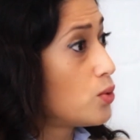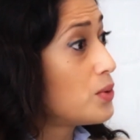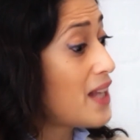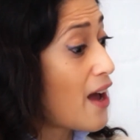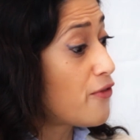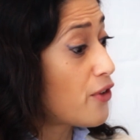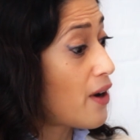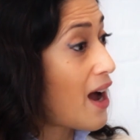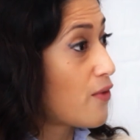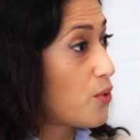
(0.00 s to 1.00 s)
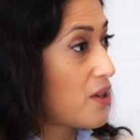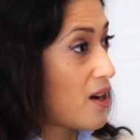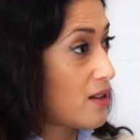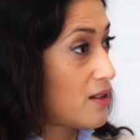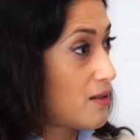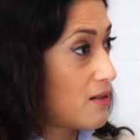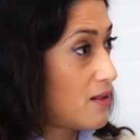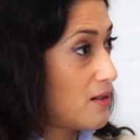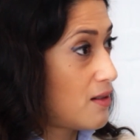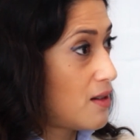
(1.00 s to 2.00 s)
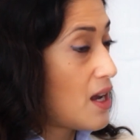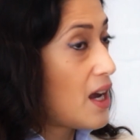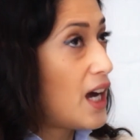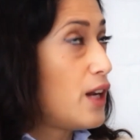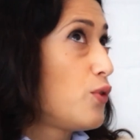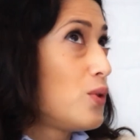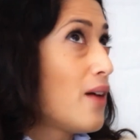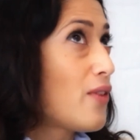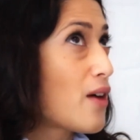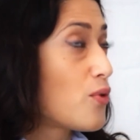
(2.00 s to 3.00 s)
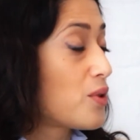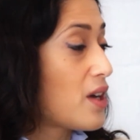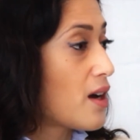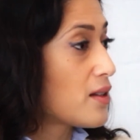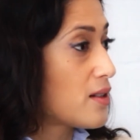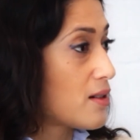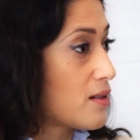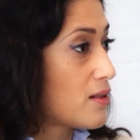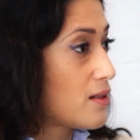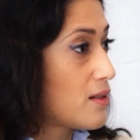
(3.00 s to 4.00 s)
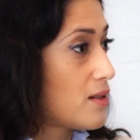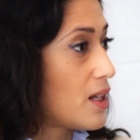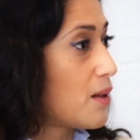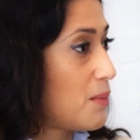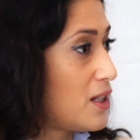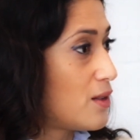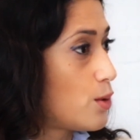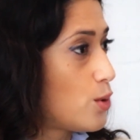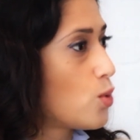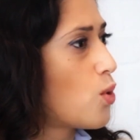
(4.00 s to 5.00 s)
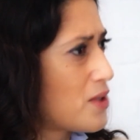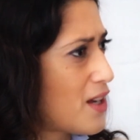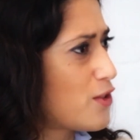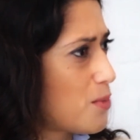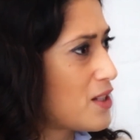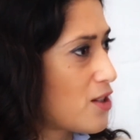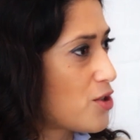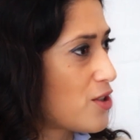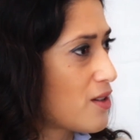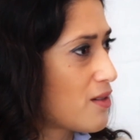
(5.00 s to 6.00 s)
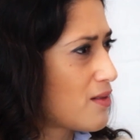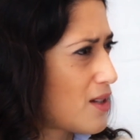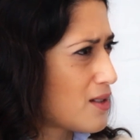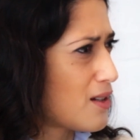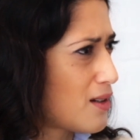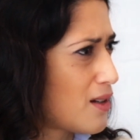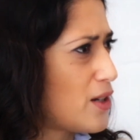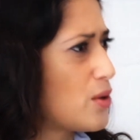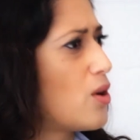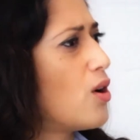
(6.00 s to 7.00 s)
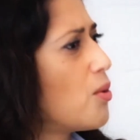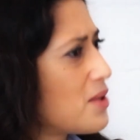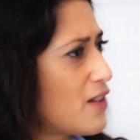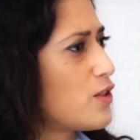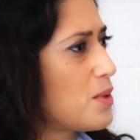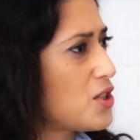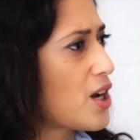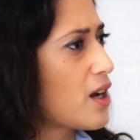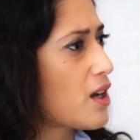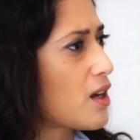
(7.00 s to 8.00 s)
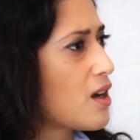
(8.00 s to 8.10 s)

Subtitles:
You'll never have all the answers. And if you never have all the answers, then it means you always have to be searching, doesn't it? And you always have to be checking.